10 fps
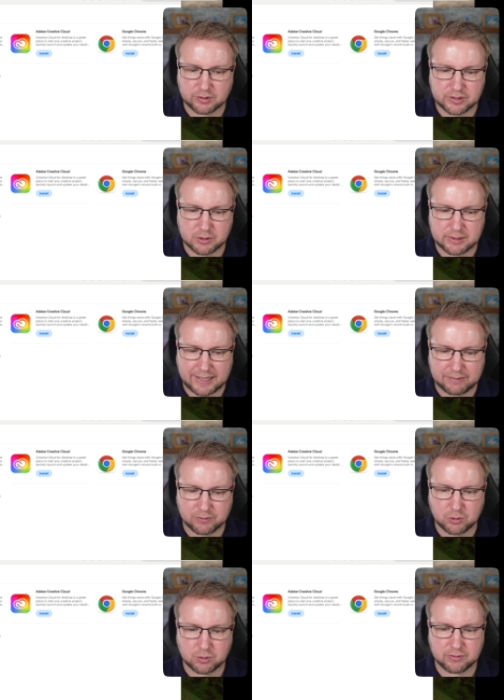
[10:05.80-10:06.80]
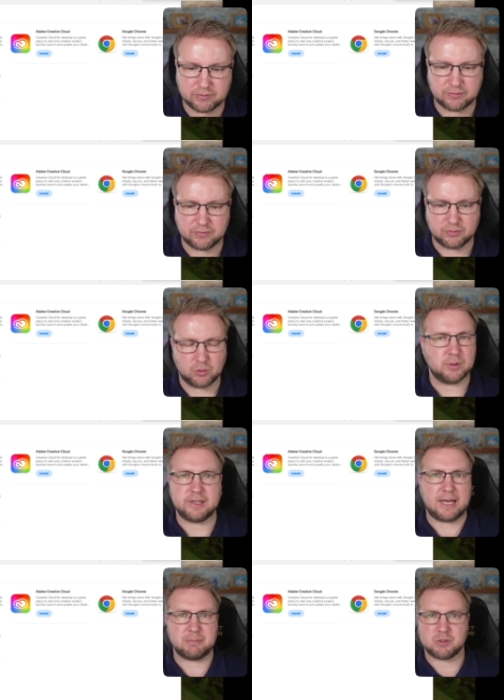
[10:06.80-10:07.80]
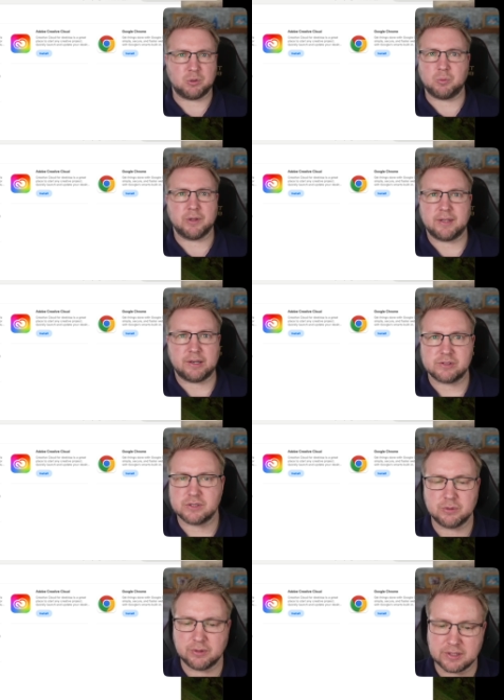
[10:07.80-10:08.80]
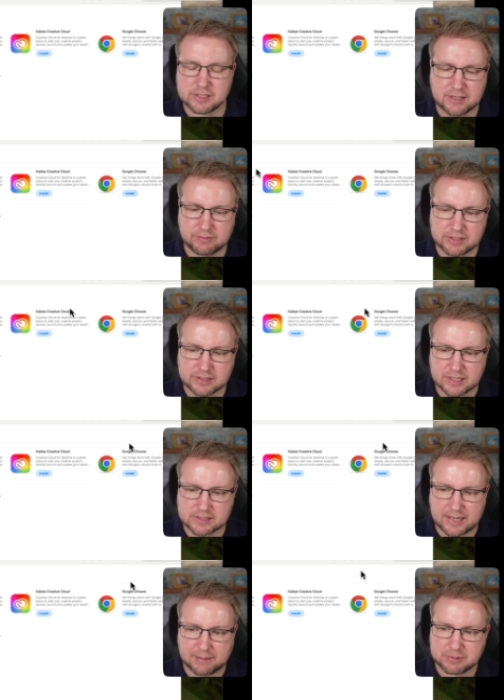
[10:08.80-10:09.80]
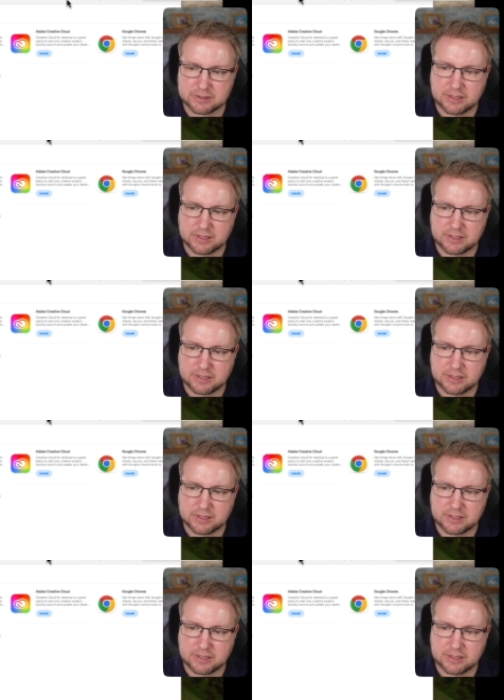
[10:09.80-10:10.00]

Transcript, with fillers: you would have all of all the apps, all 1,276 apps.